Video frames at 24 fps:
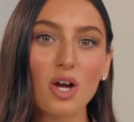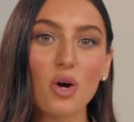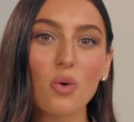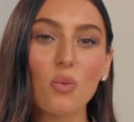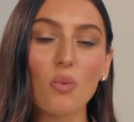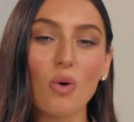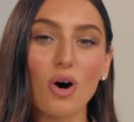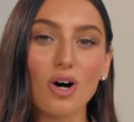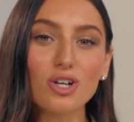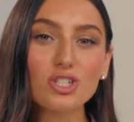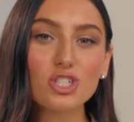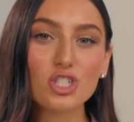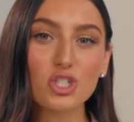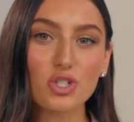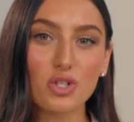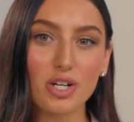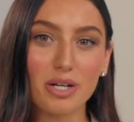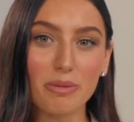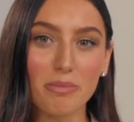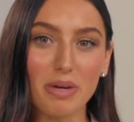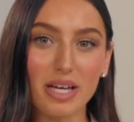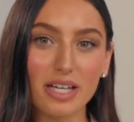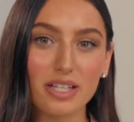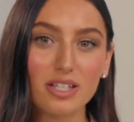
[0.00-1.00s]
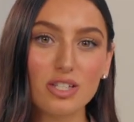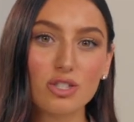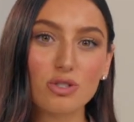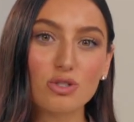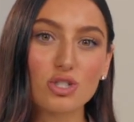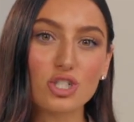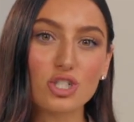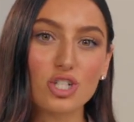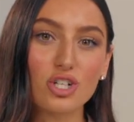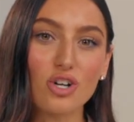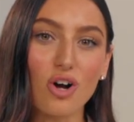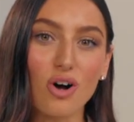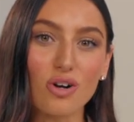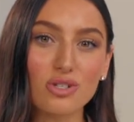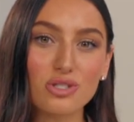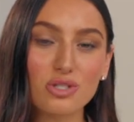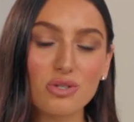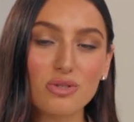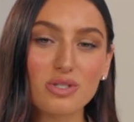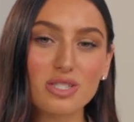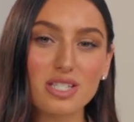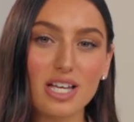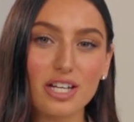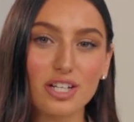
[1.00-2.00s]
While streaming, you should also
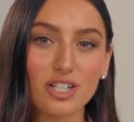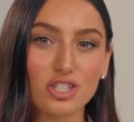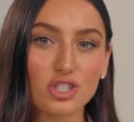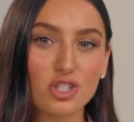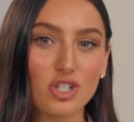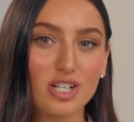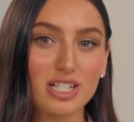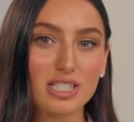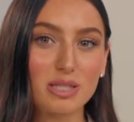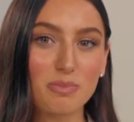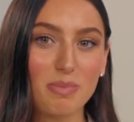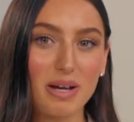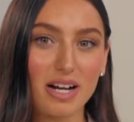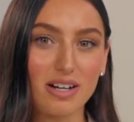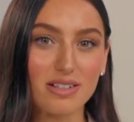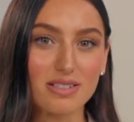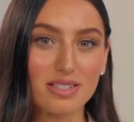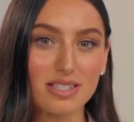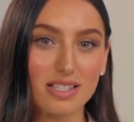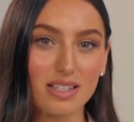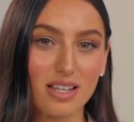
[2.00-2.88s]
set your transparency